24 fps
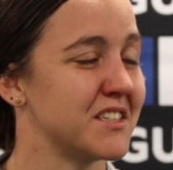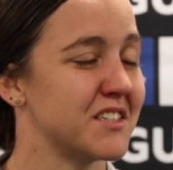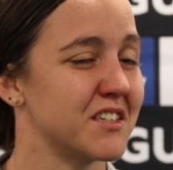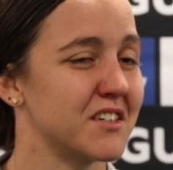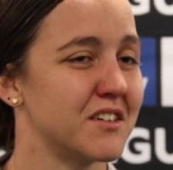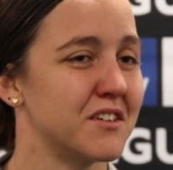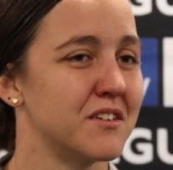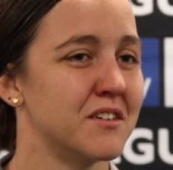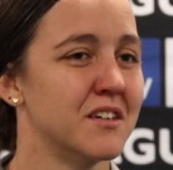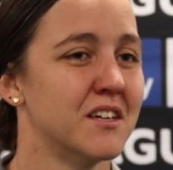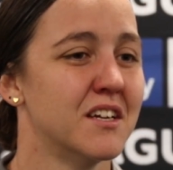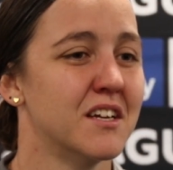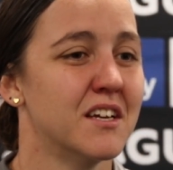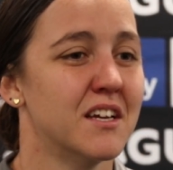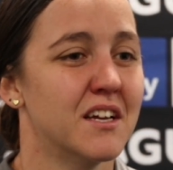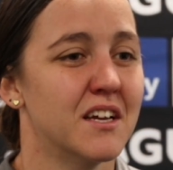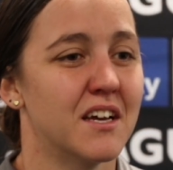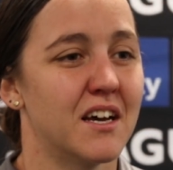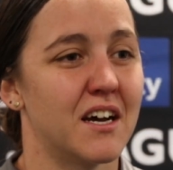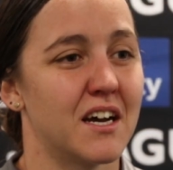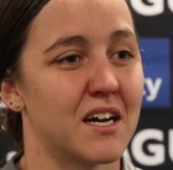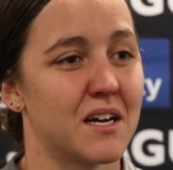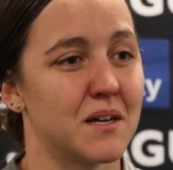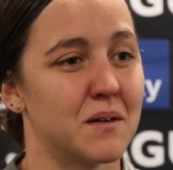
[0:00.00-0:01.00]
So
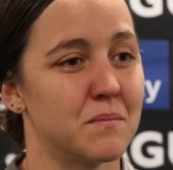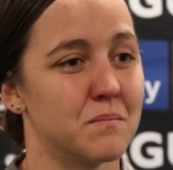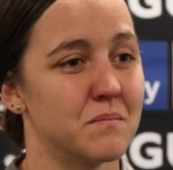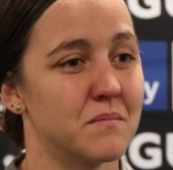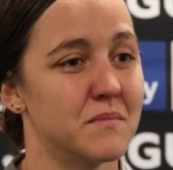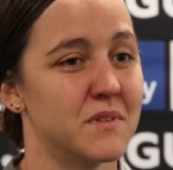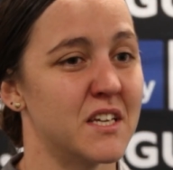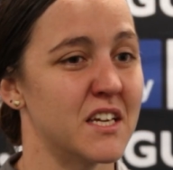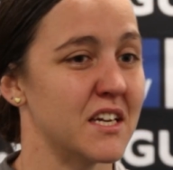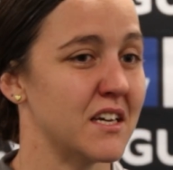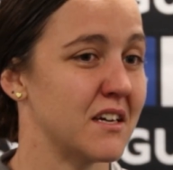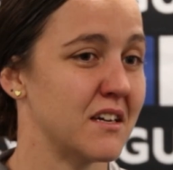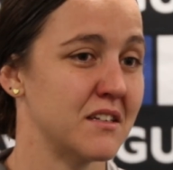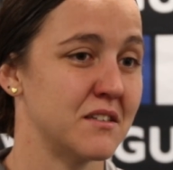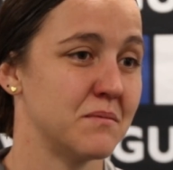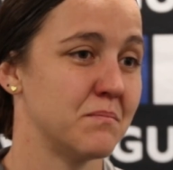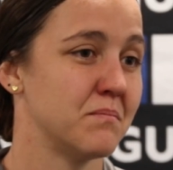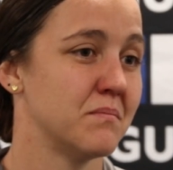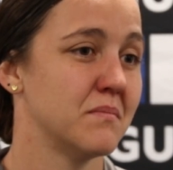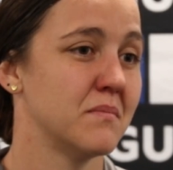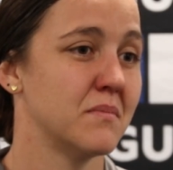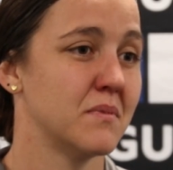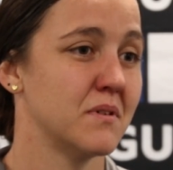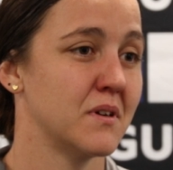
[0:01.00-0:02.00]
yeah,
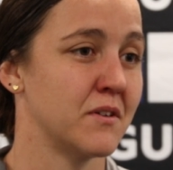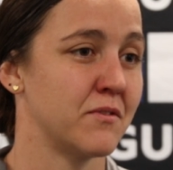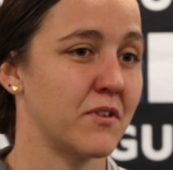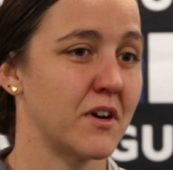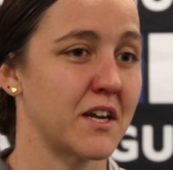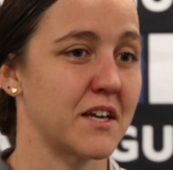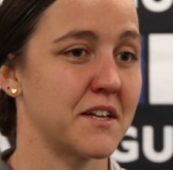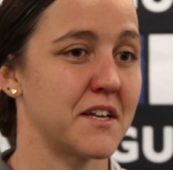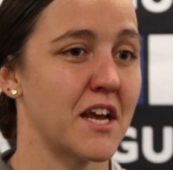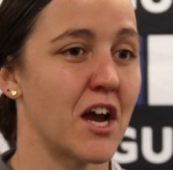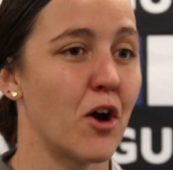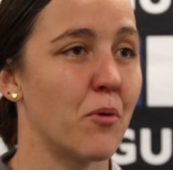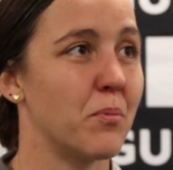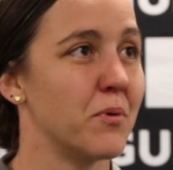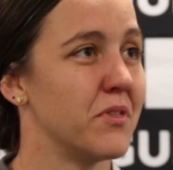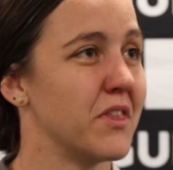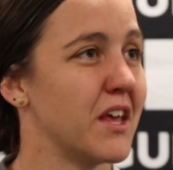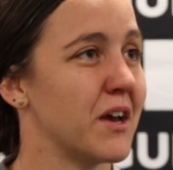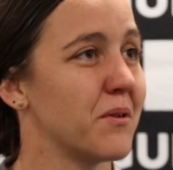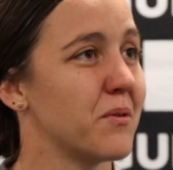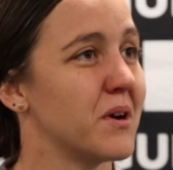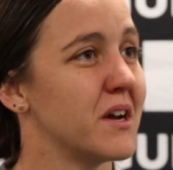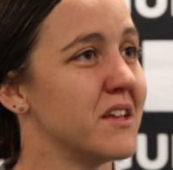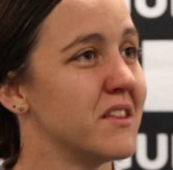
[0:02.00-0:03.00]
if I can help in
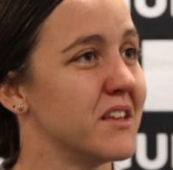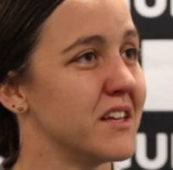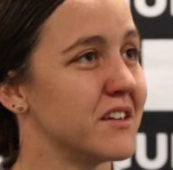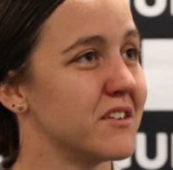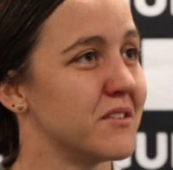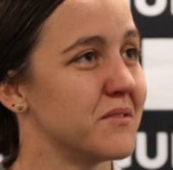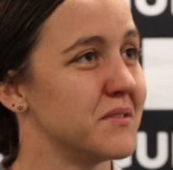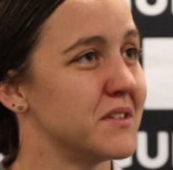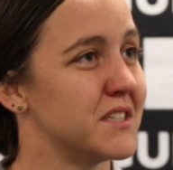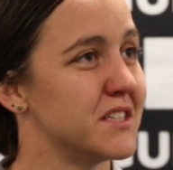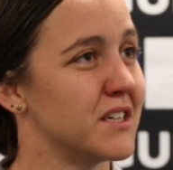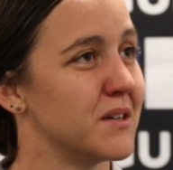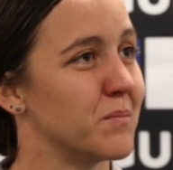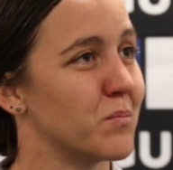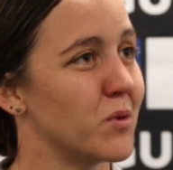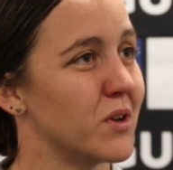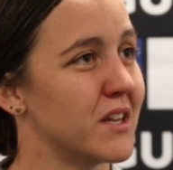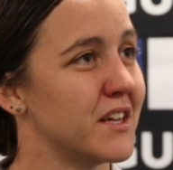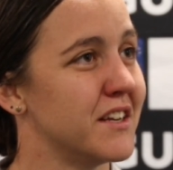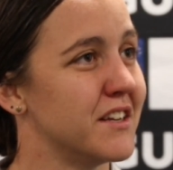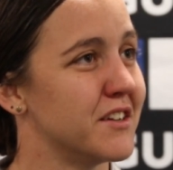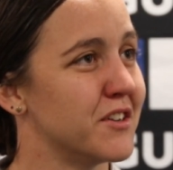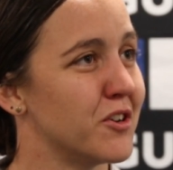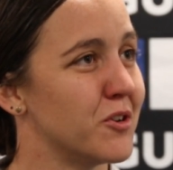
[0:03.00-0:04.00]
that way, then obviously I'm
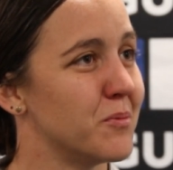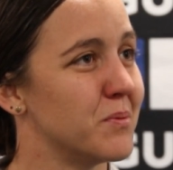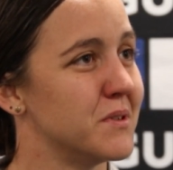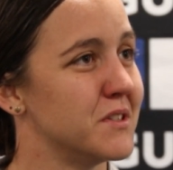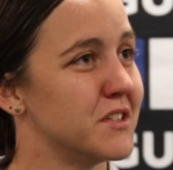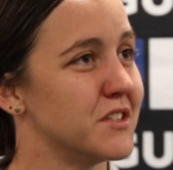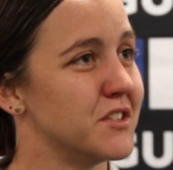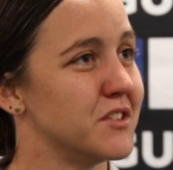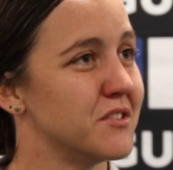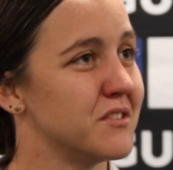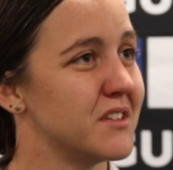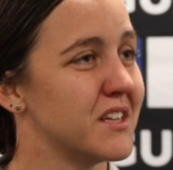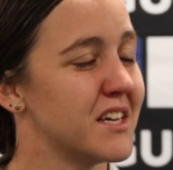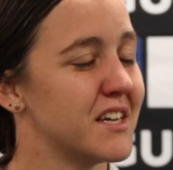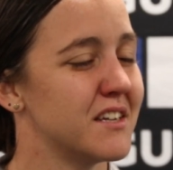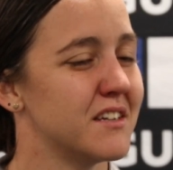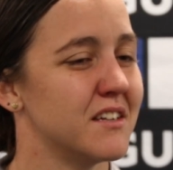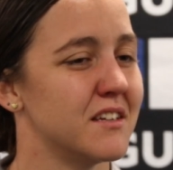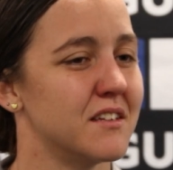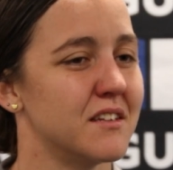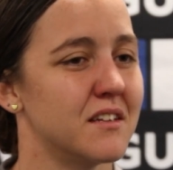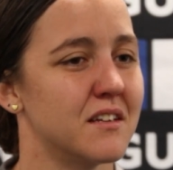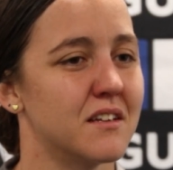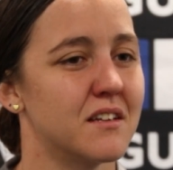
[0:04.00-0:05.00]
willing and open to do
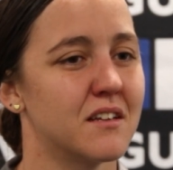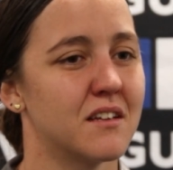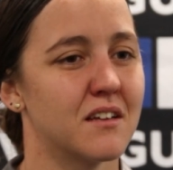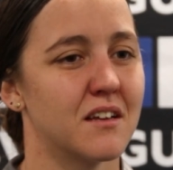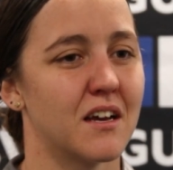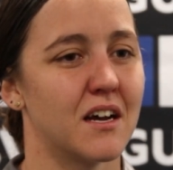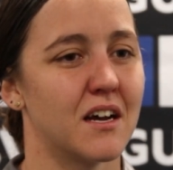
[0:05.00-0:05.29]
that, and